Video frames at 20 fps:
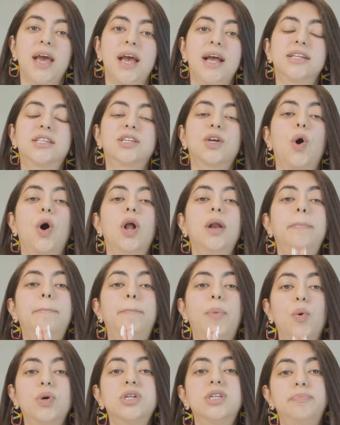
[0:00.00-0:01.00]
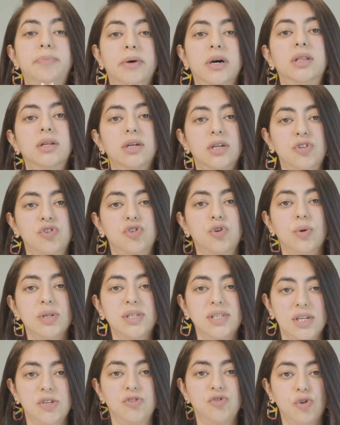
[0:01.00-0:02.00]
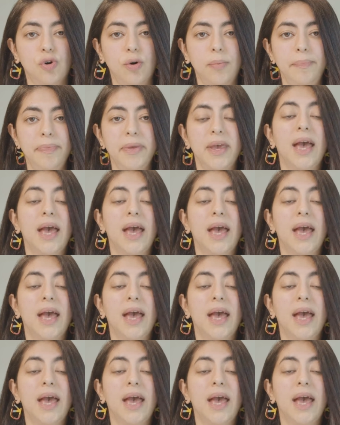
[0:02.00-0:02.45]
It's called post-birth control syndrome.